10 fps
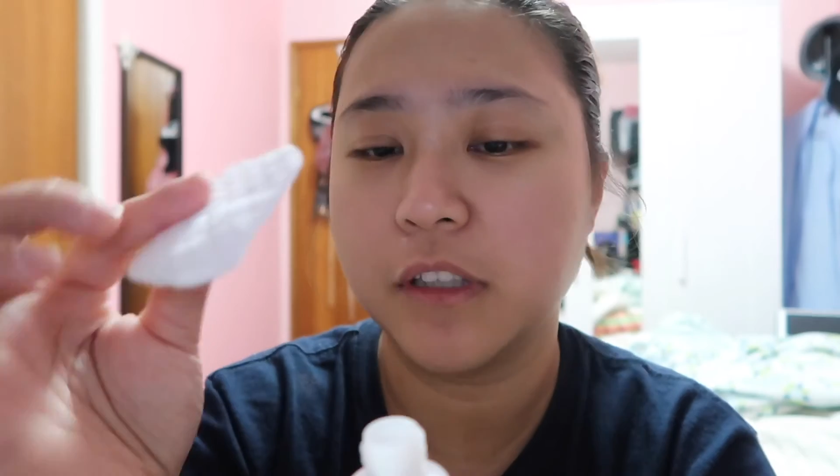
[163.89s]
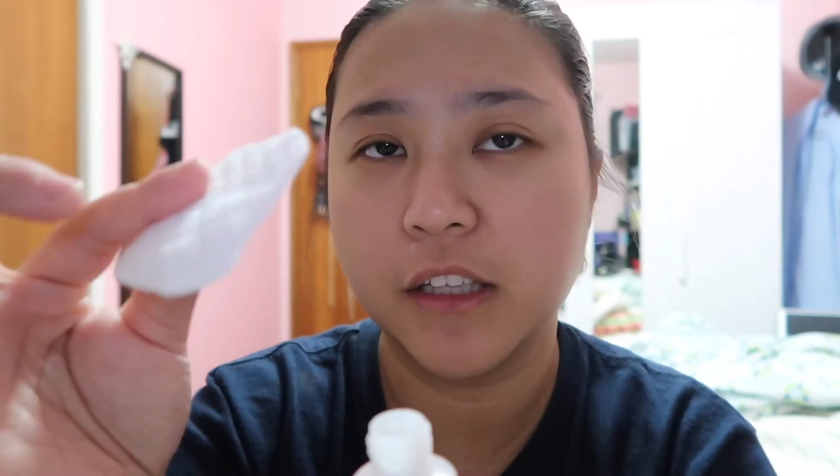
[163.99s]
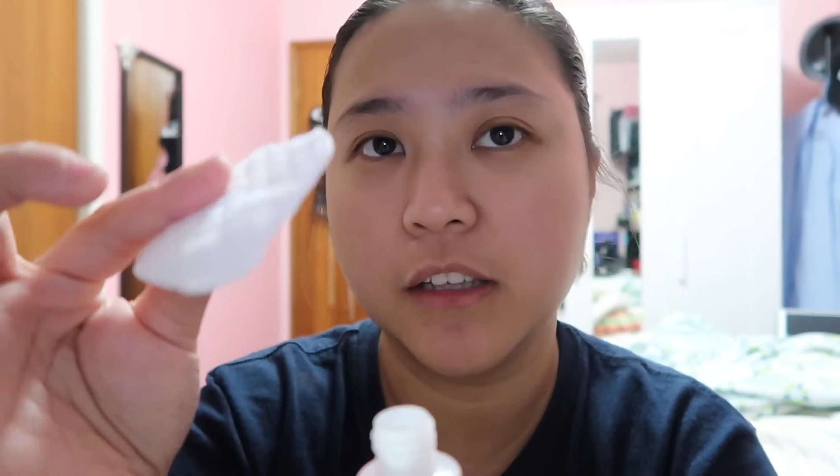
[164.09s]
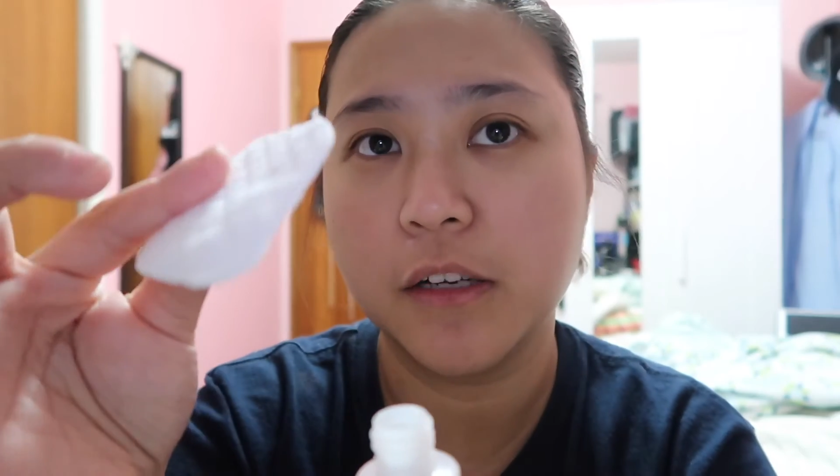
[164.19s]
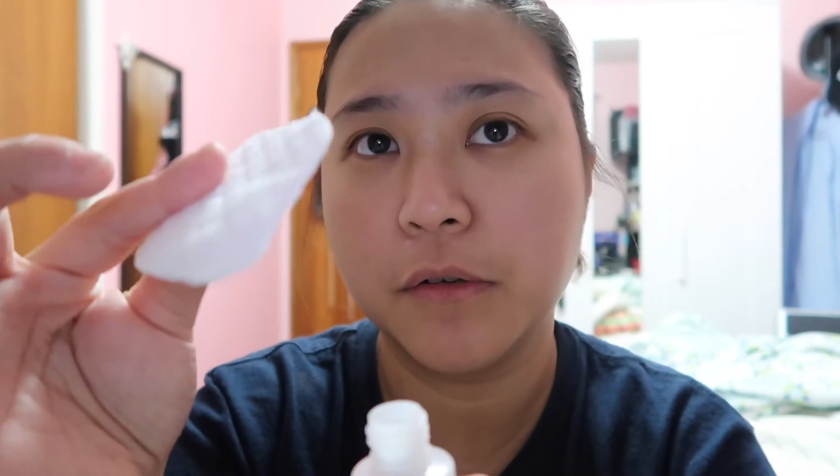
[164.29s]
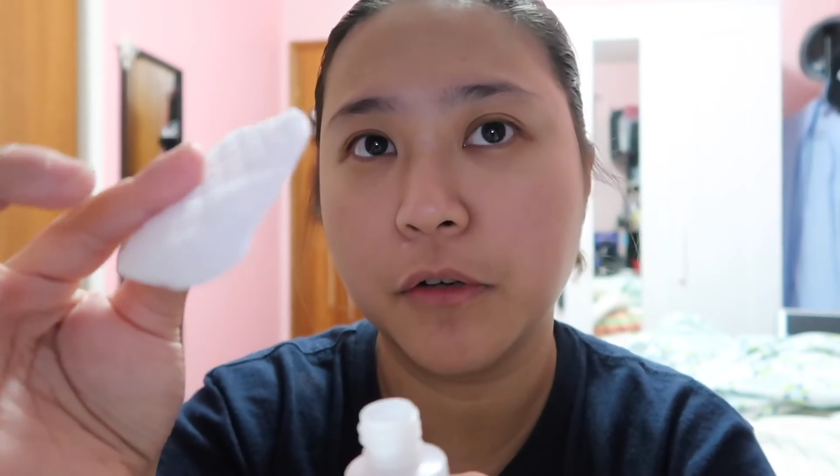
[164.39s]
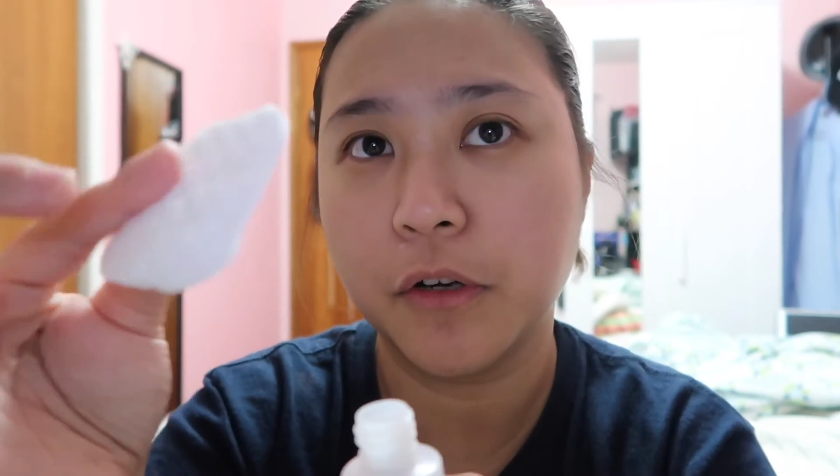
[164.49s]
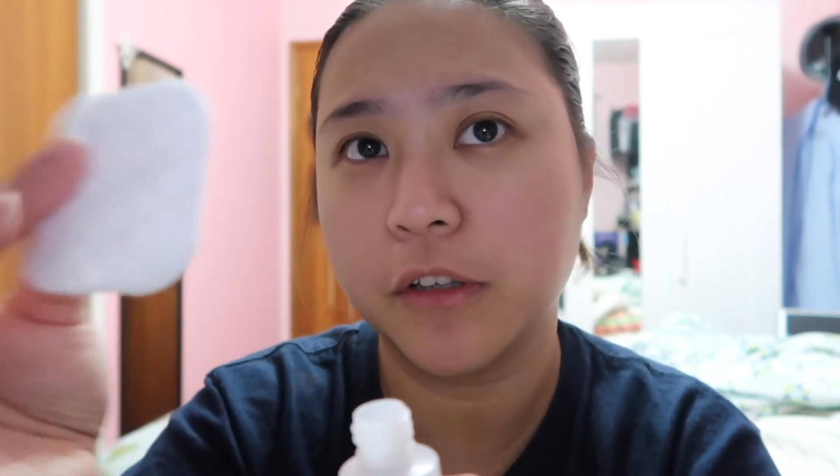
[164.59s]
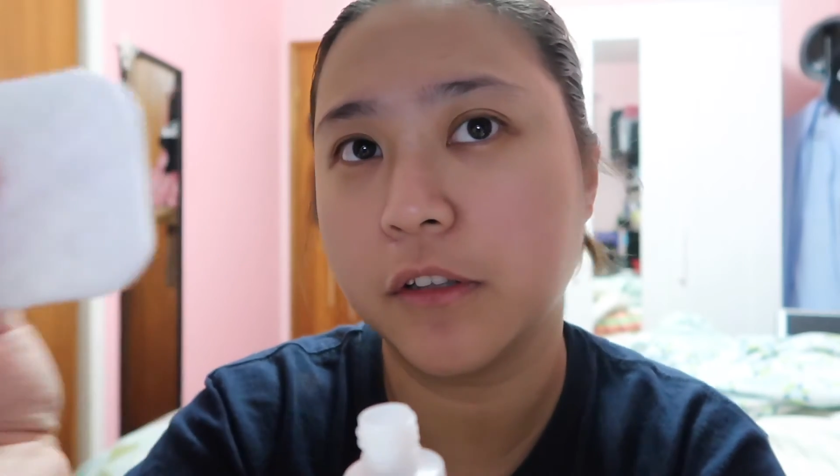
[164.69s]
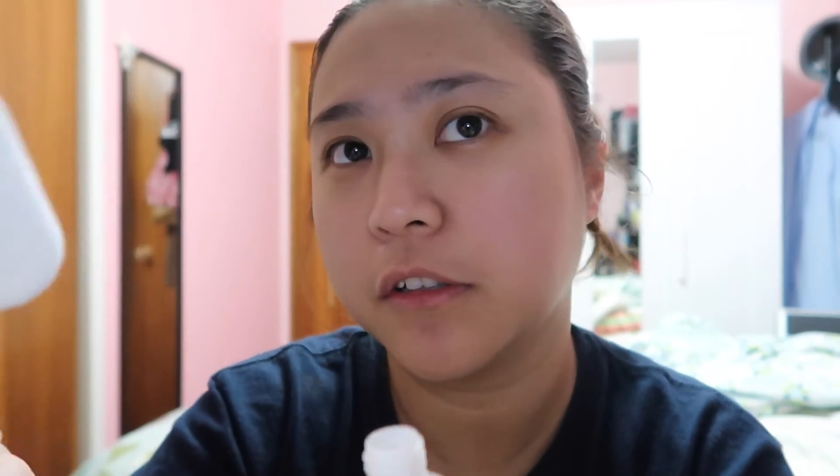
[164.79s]
get the
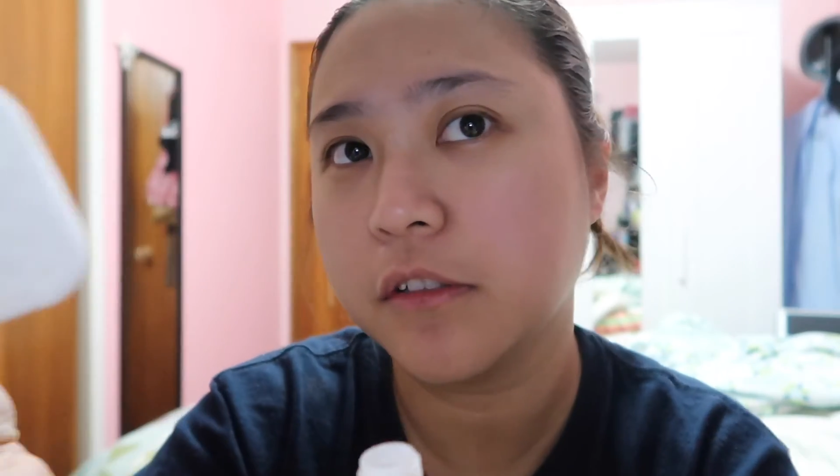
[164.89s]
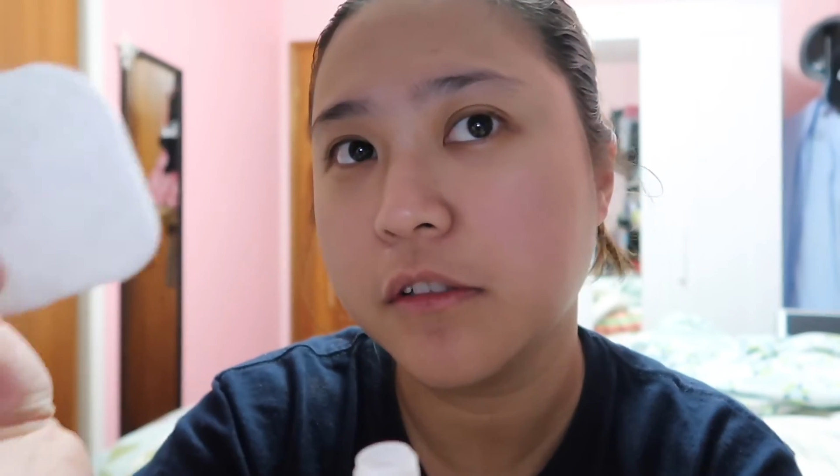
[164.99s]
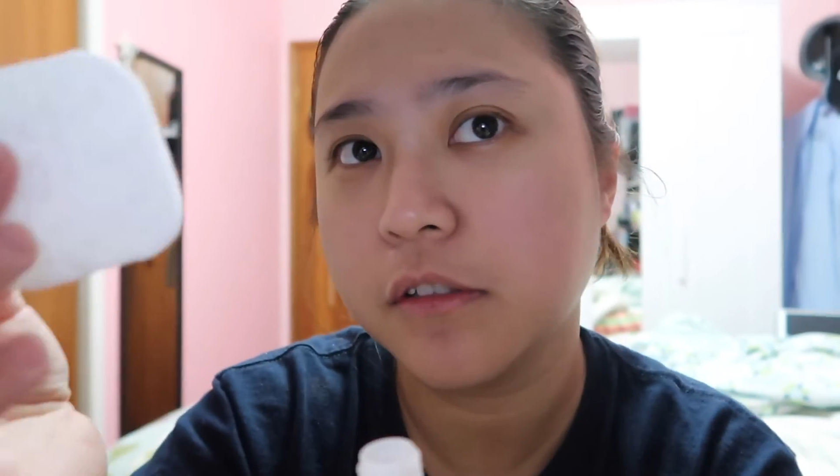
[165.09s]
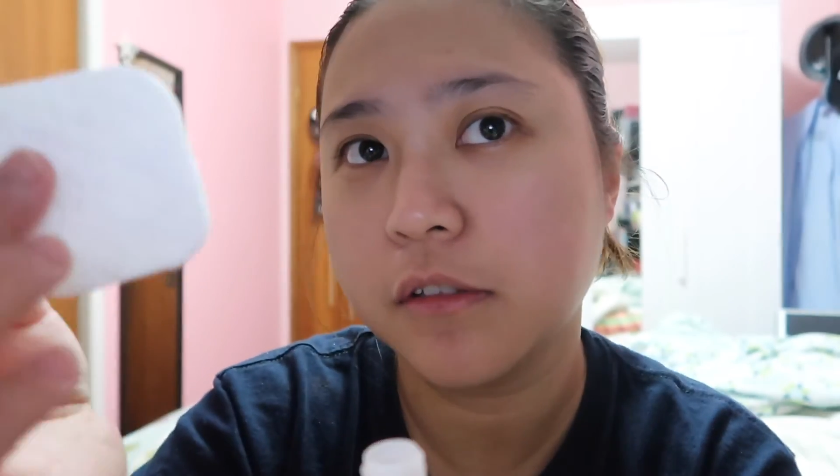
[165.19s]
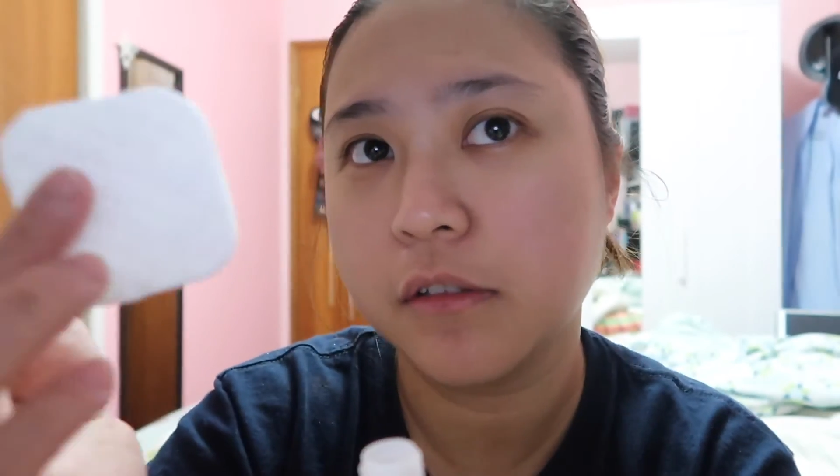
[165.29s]
cottons,